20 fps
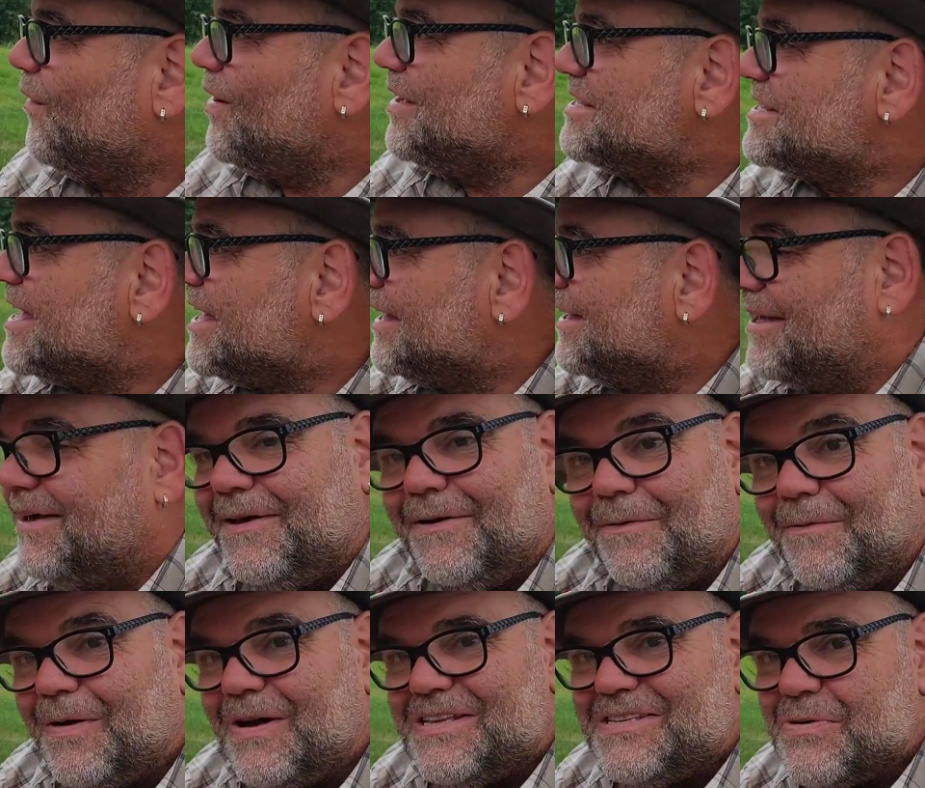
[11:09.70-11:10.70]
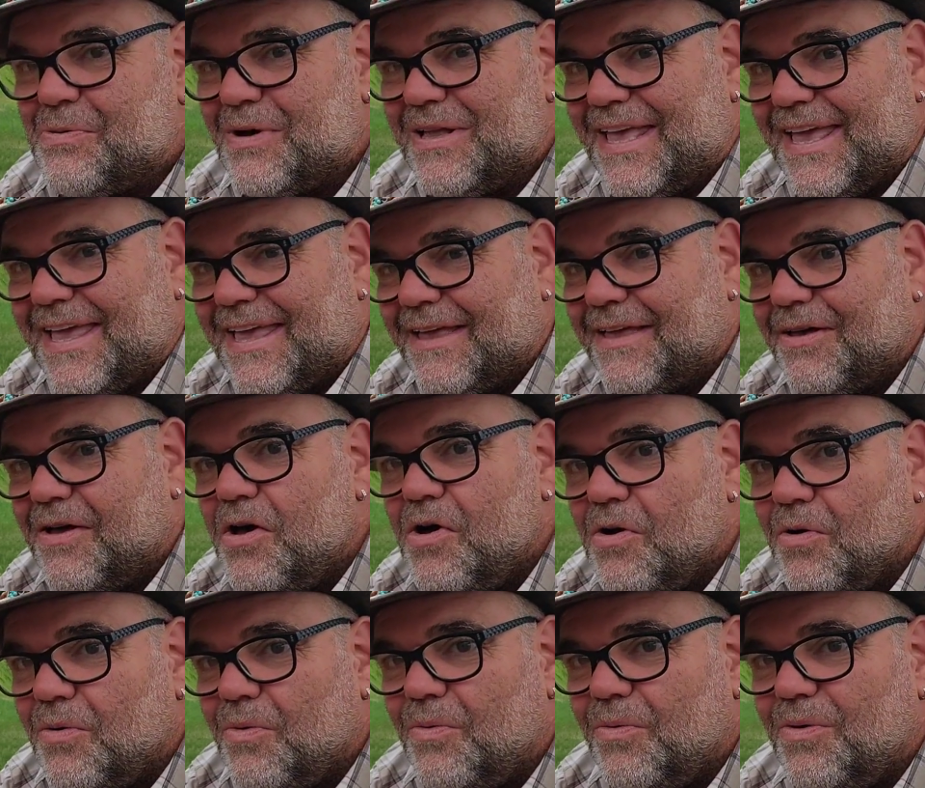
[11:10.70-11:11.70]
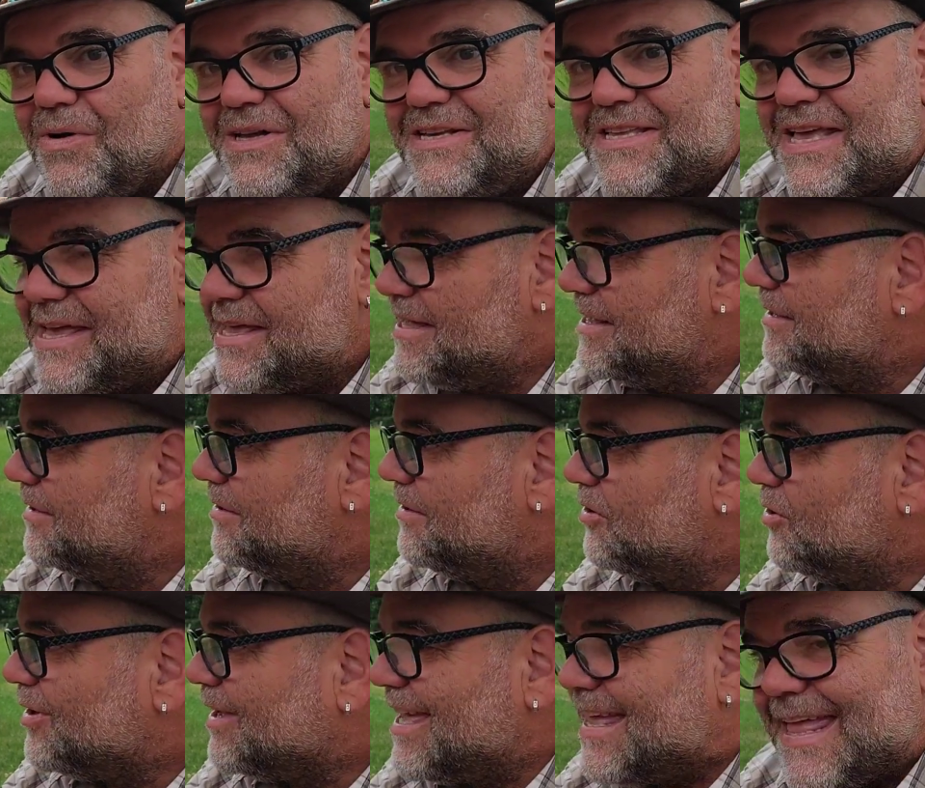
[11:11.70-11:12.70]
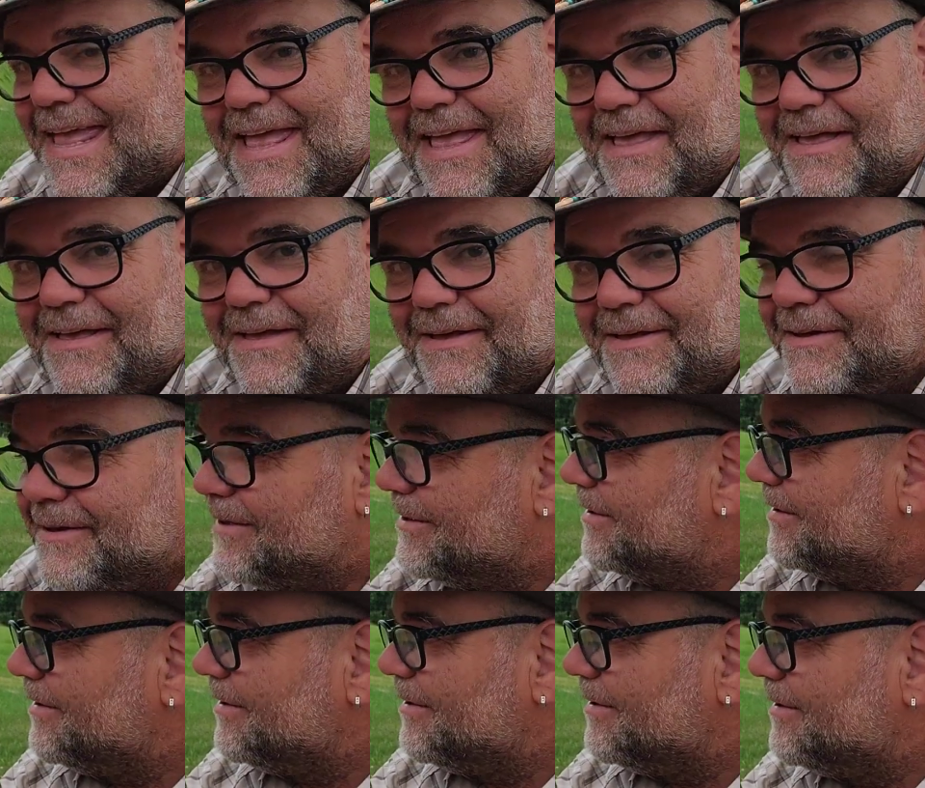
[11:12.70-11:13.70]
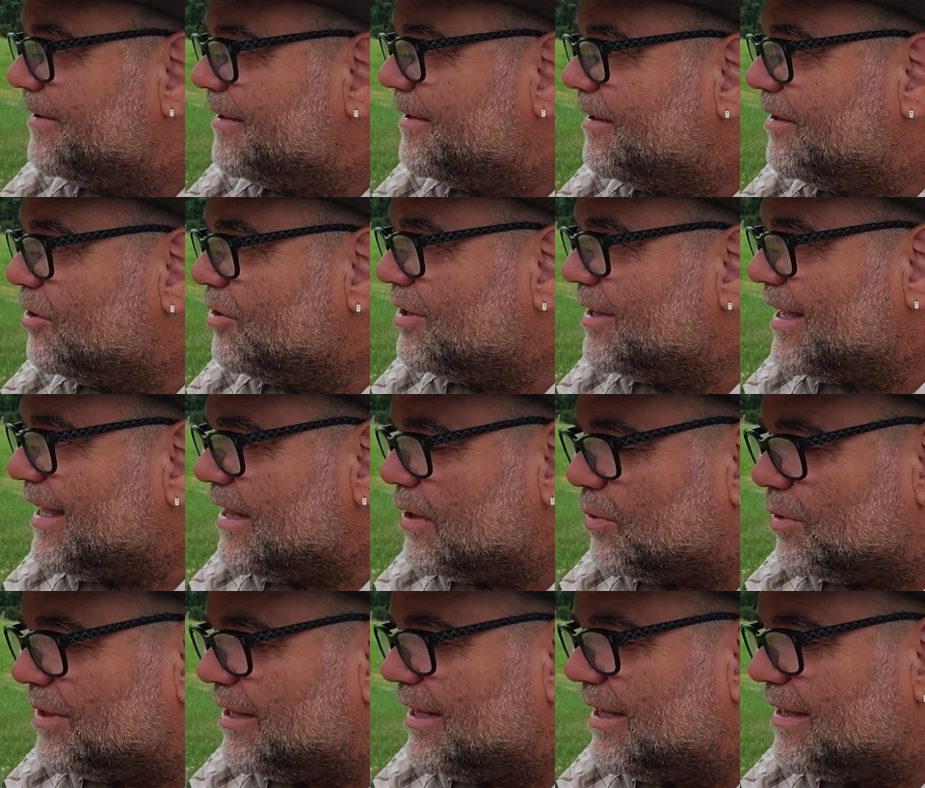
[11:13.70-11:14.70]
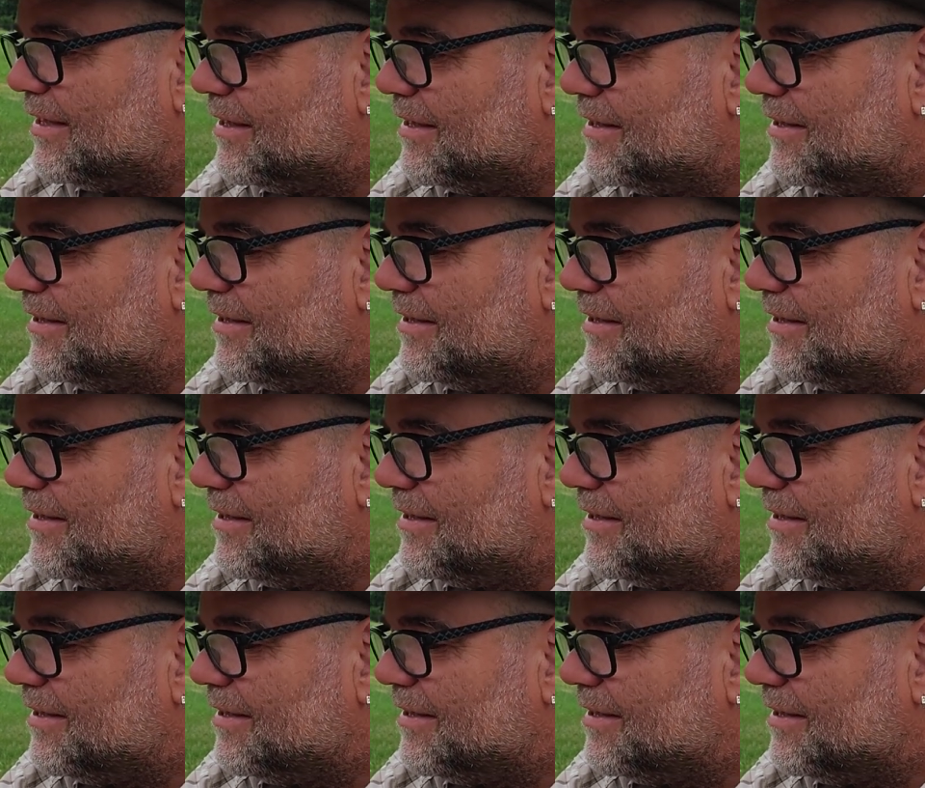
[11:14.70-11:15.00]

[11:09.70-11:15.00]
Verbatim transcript: What is it? What is it, Wally? What is it? Go get it. You got to get it, Wally.